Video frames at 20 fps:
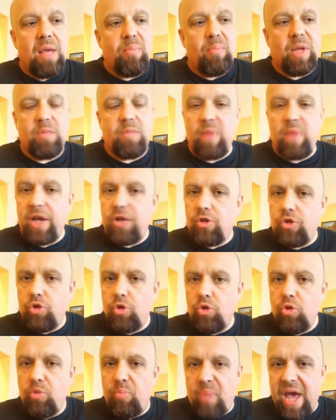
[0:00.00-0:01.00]
but my
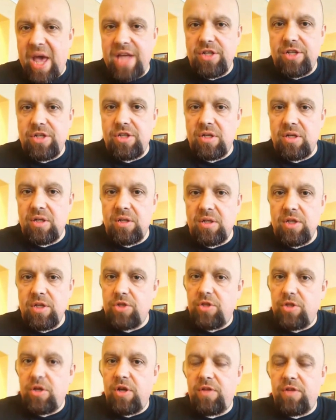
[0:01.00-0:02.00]
true passion
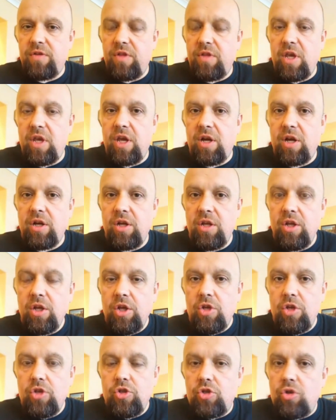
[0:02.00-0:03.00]
is not there.
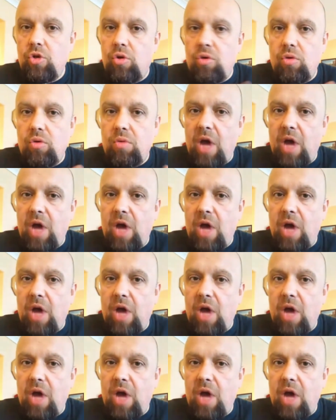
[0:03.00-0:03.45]
So